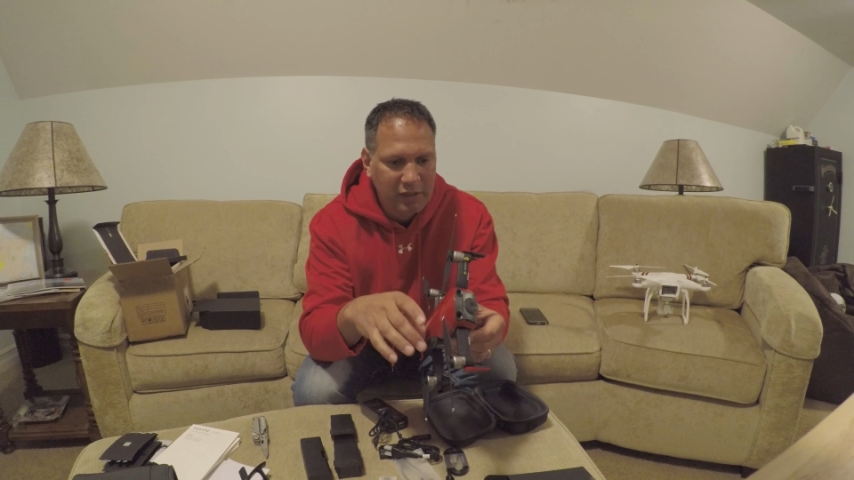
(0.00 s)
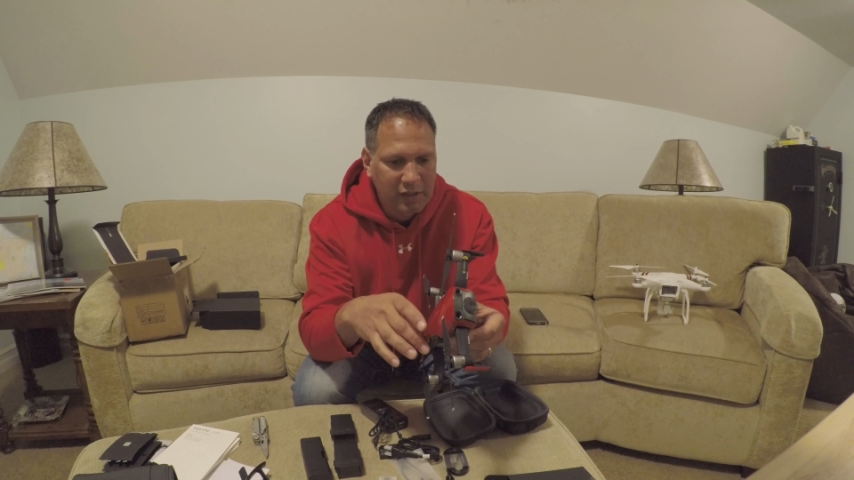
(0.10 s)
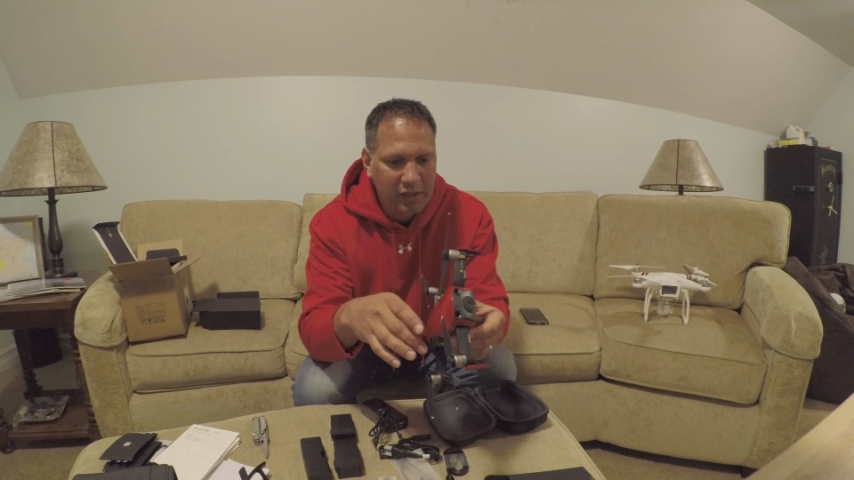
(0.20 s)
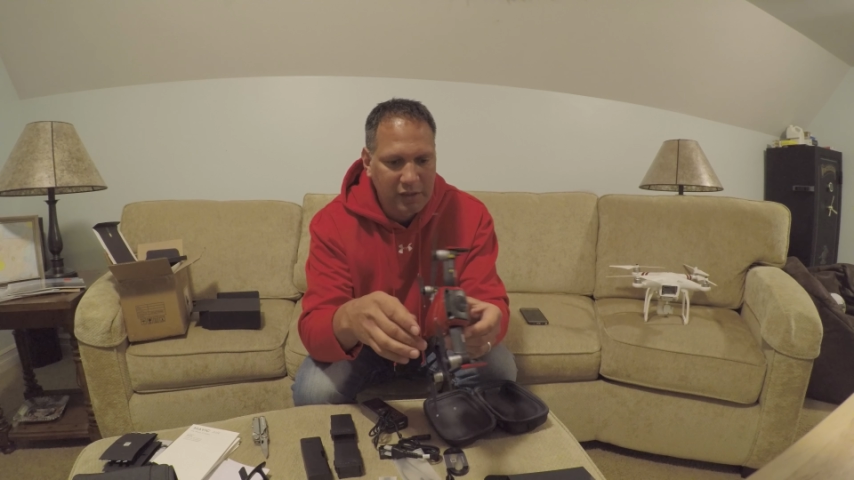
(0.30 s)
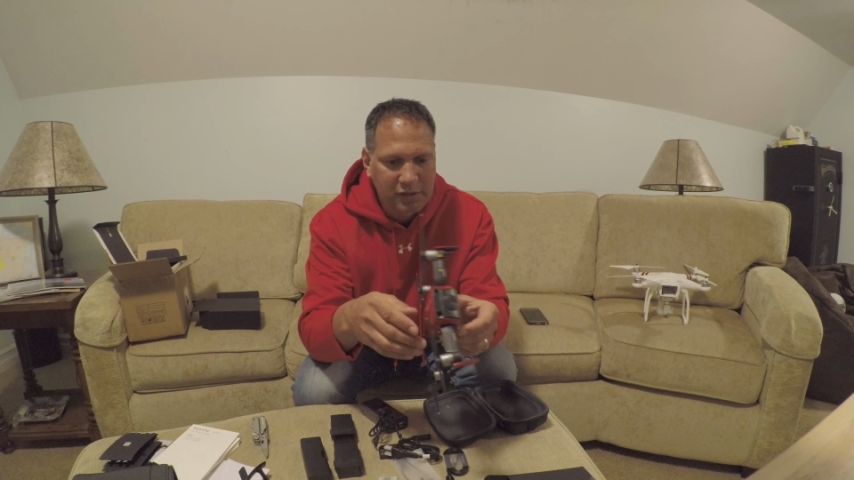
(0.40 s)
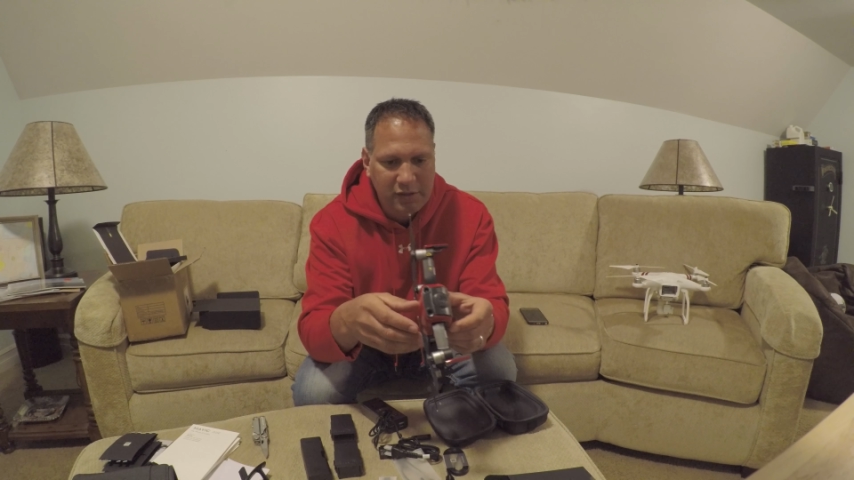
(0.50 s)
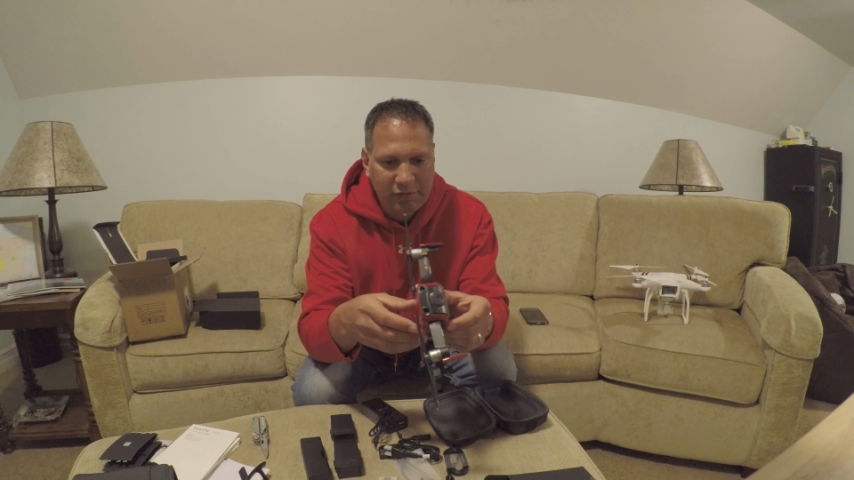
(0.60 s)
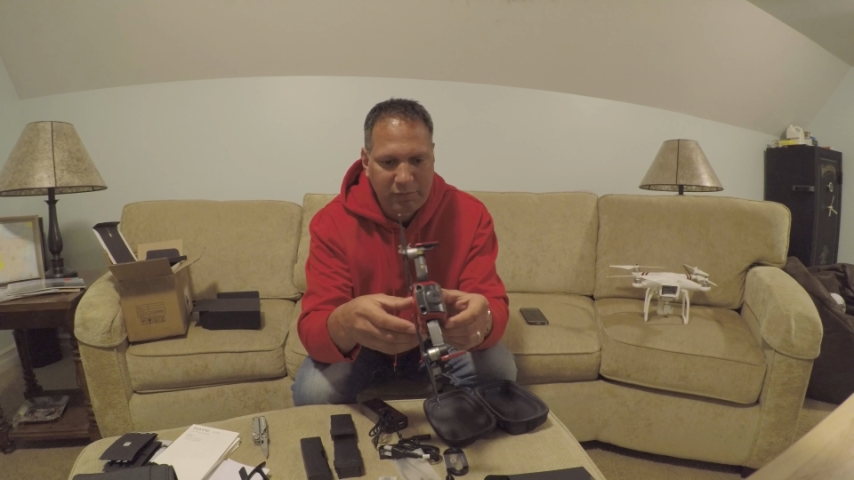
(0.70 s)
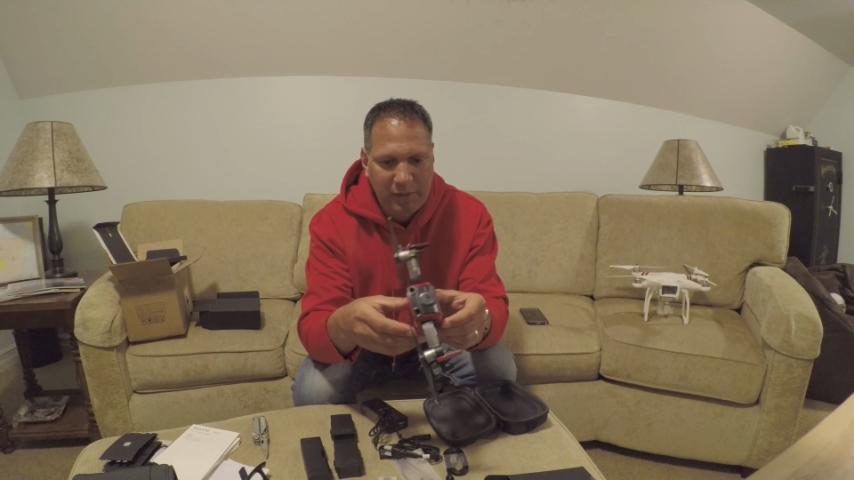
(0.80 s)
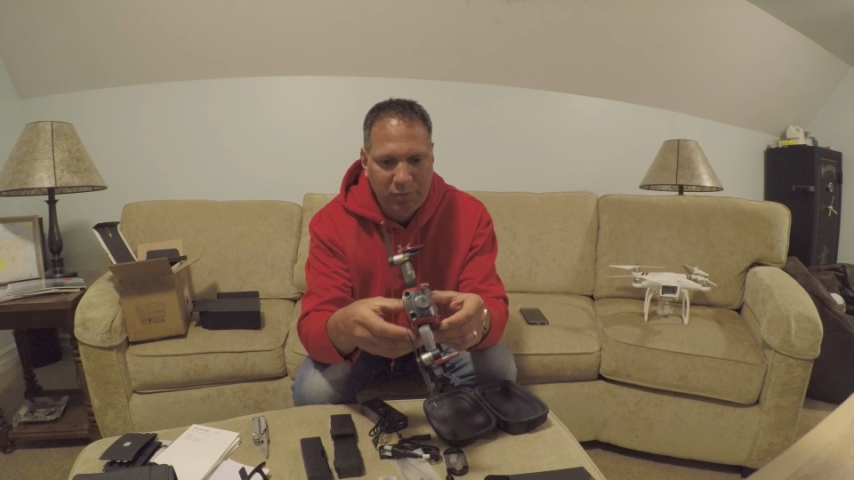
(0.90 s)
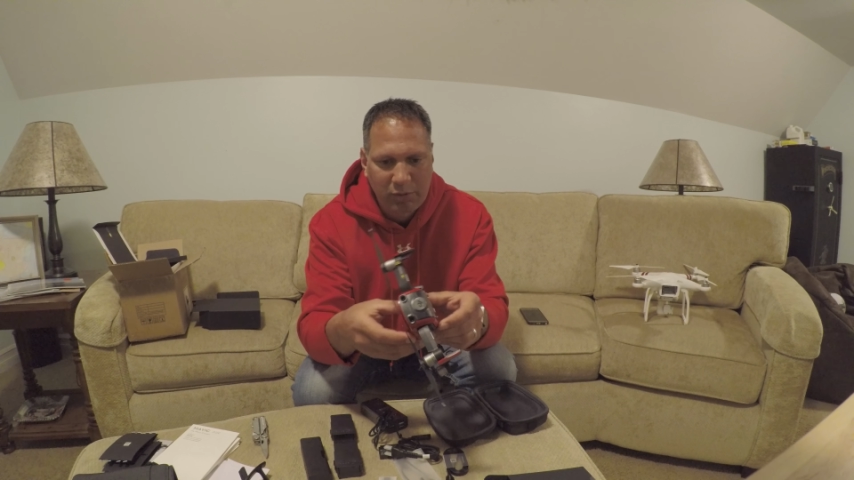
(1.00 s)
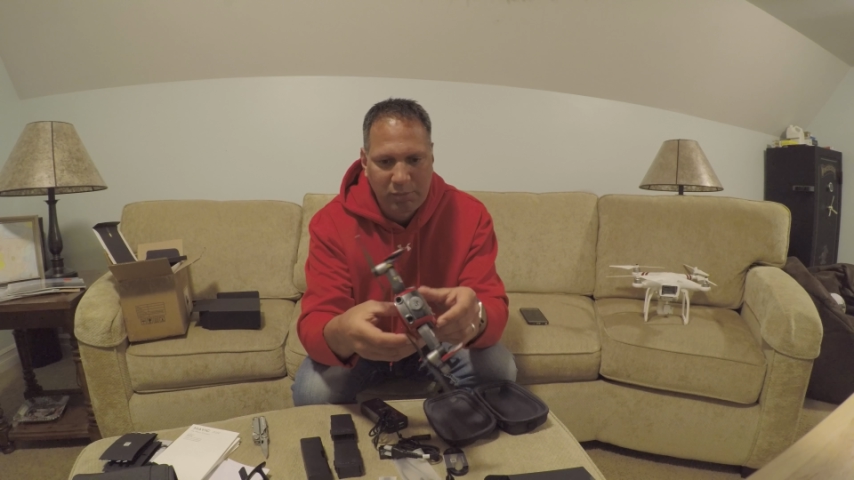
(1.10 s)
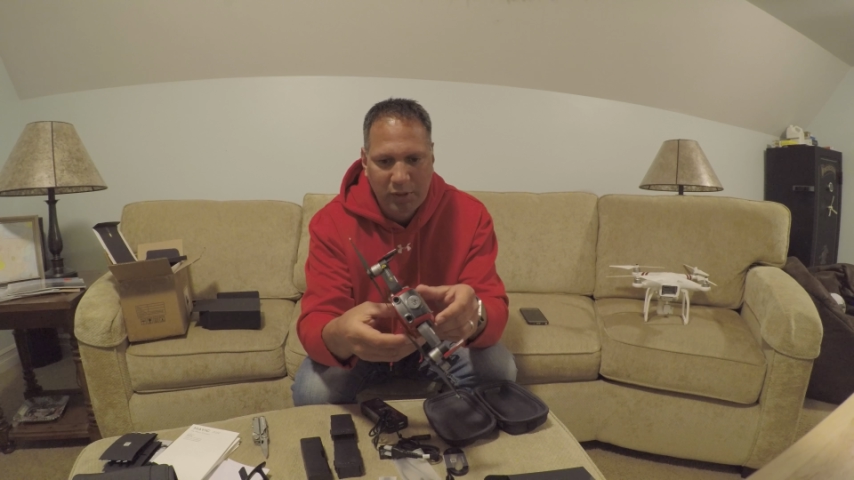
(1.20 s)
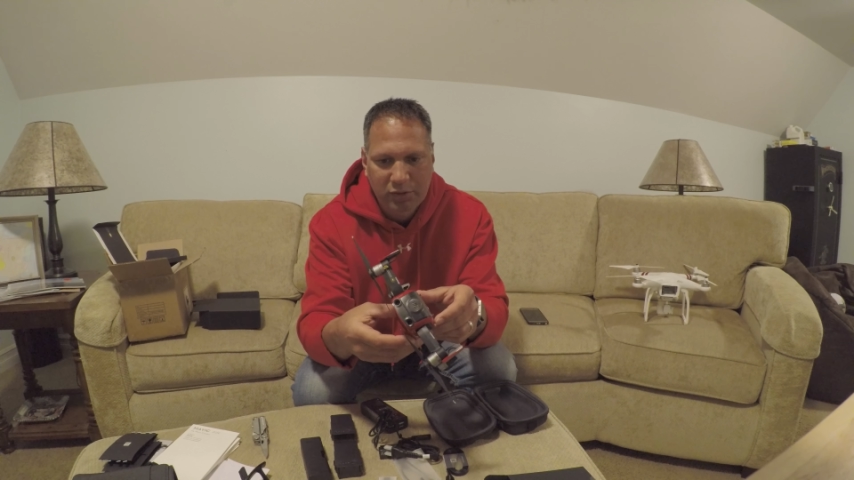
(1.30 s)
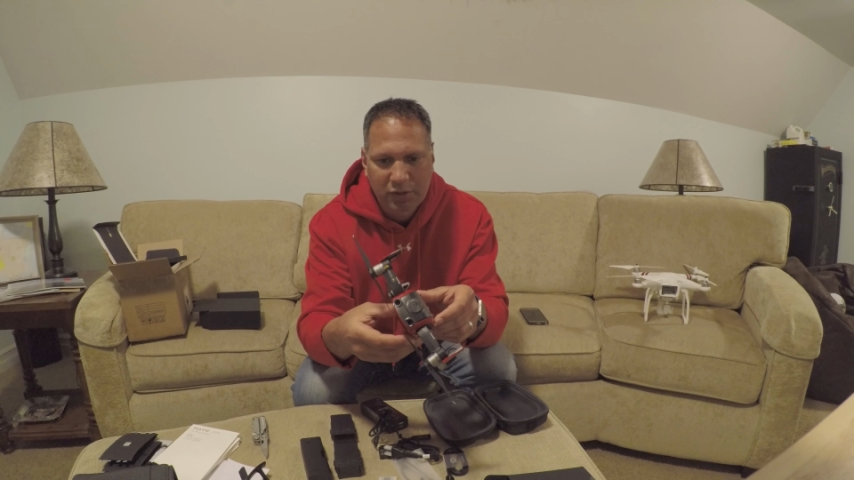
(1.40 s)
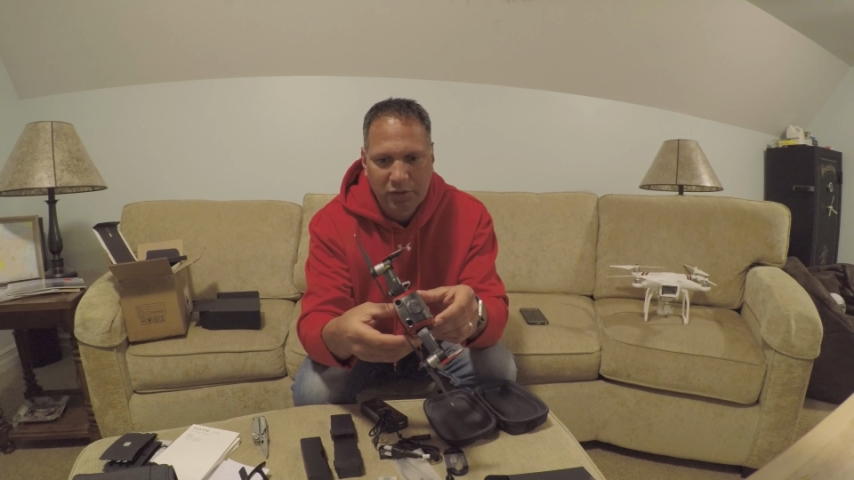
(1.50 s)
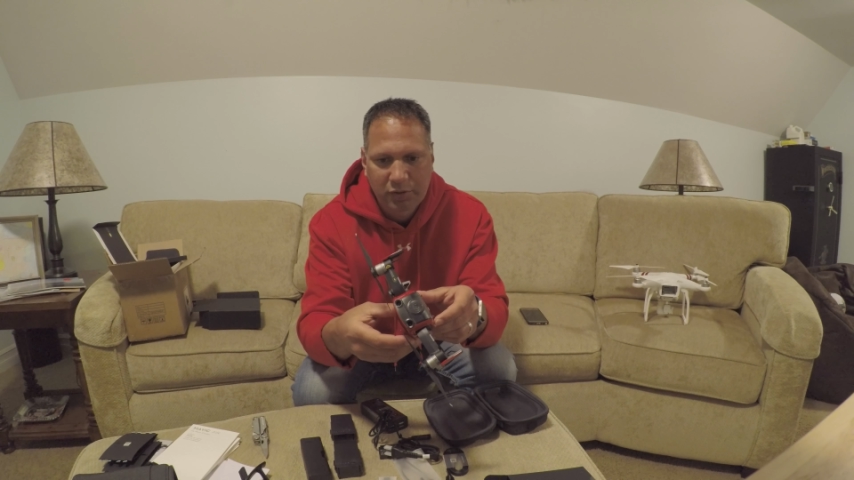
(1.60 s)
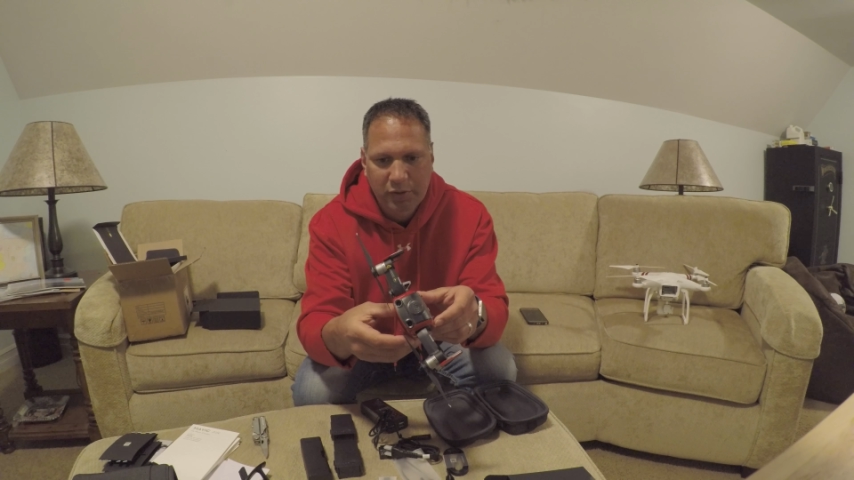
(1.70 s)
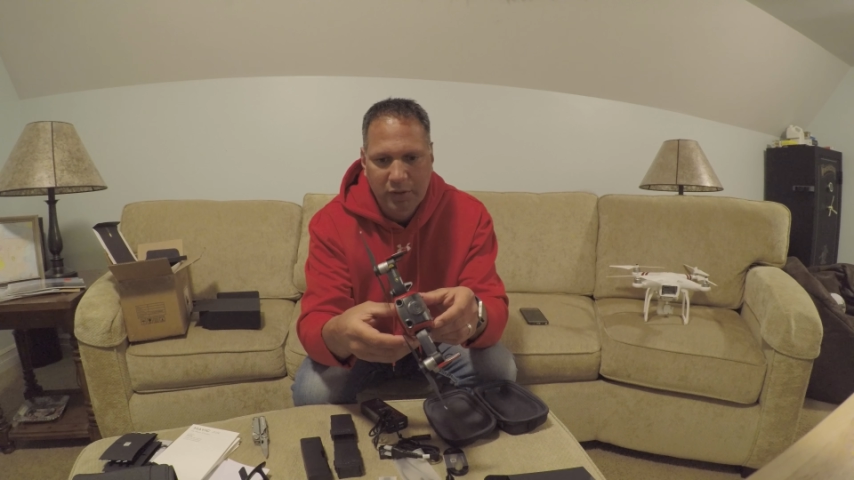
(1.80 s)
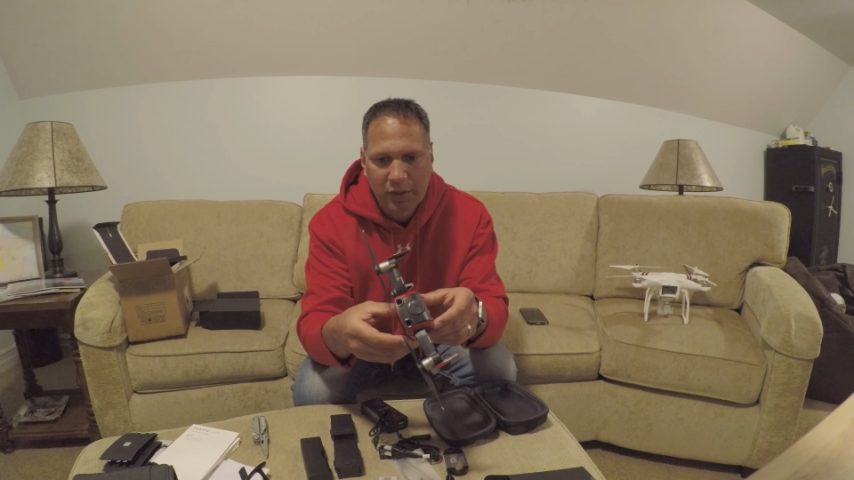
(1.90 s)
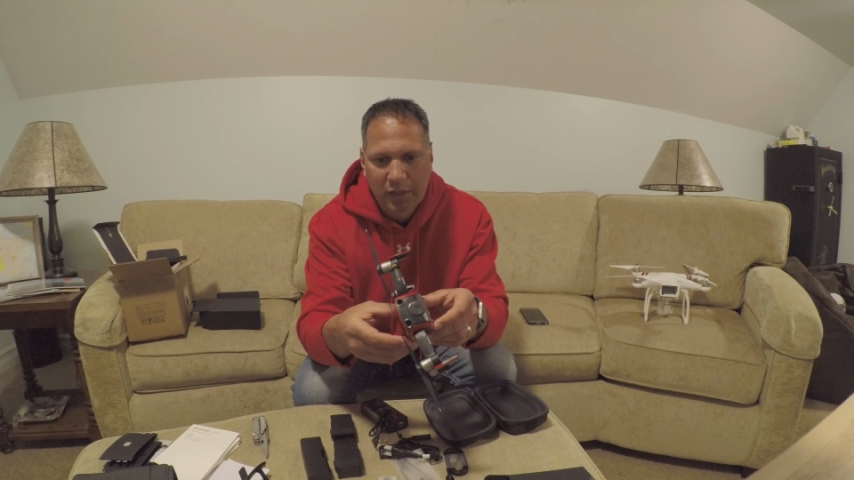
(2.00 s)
gigs of memory built into it.